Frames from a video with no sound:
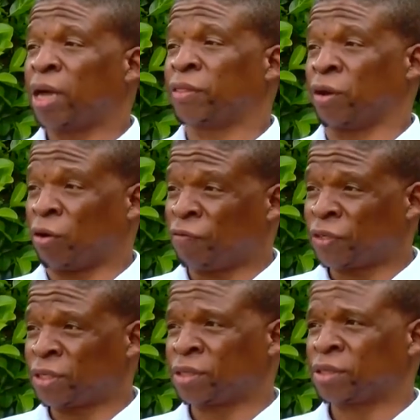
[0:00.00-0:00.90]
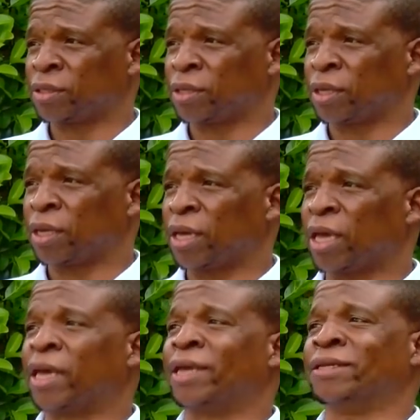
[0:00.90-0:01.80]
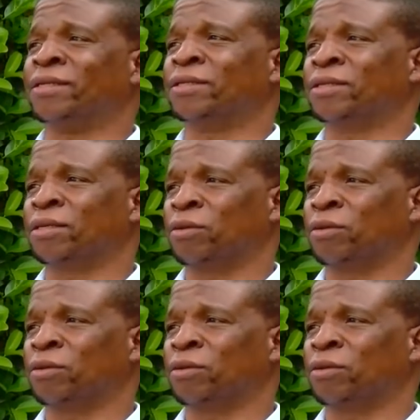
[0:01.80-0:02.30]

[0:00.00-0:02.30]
the office and